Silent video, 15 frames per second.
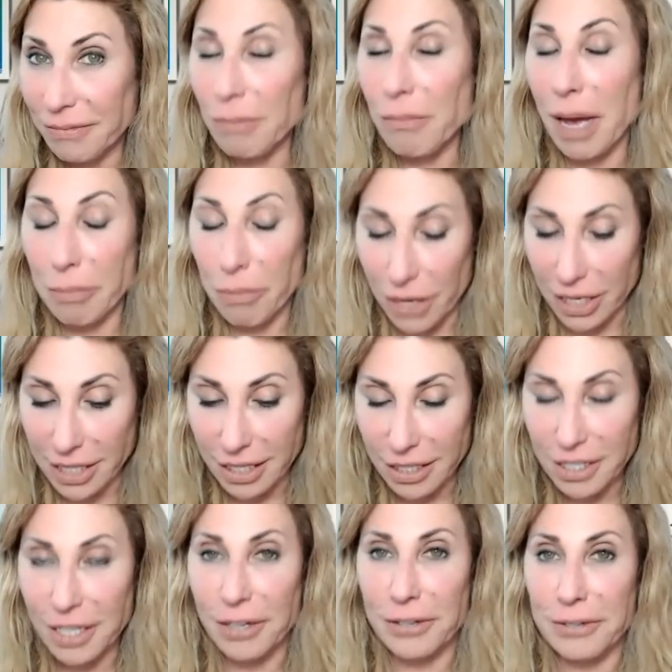my present
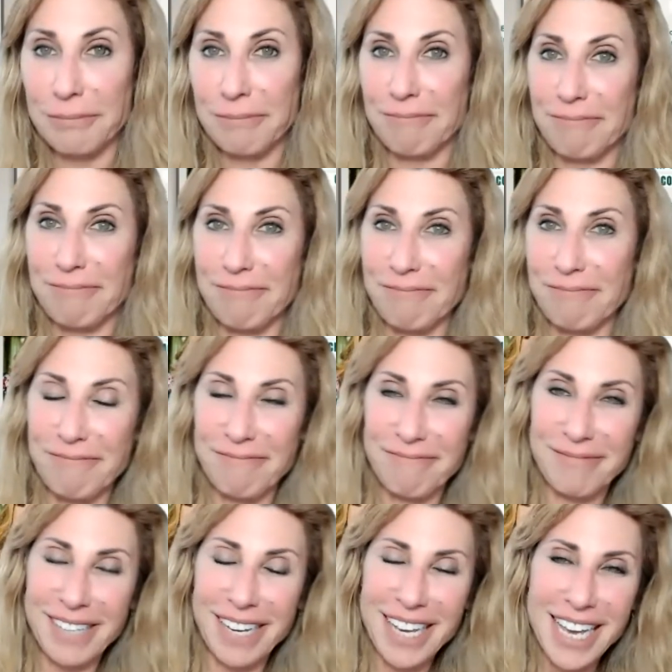to you.
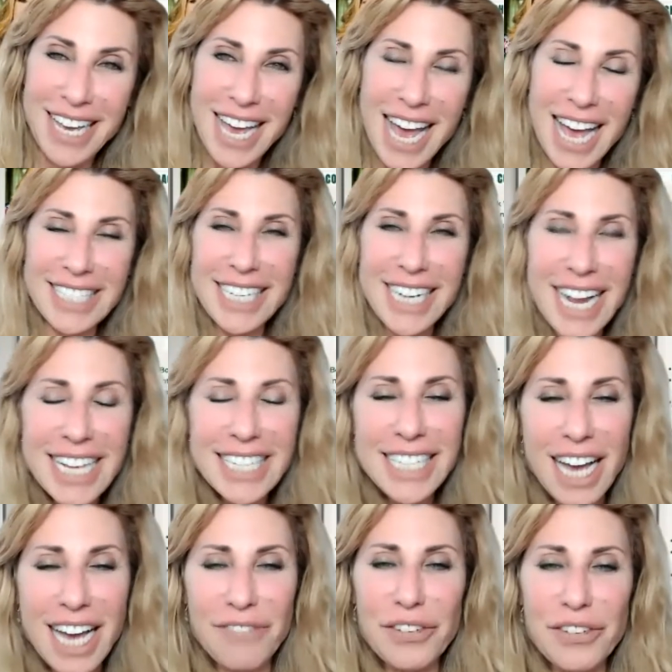And today's
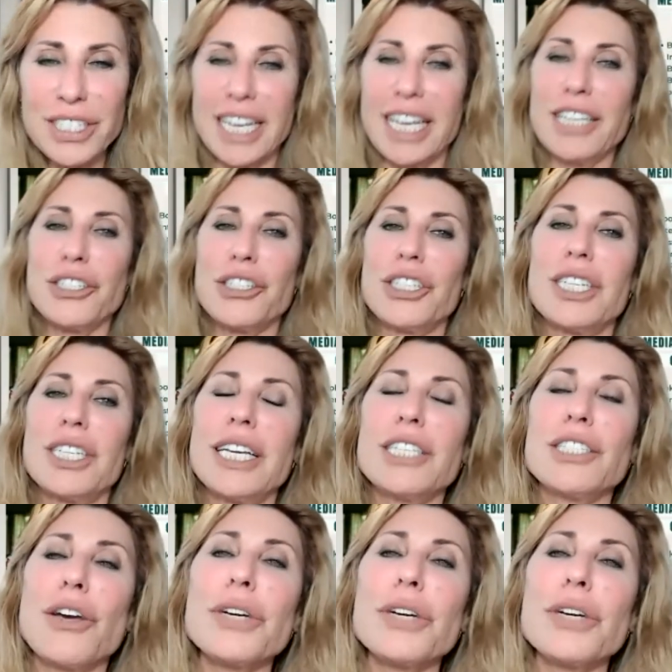conversation is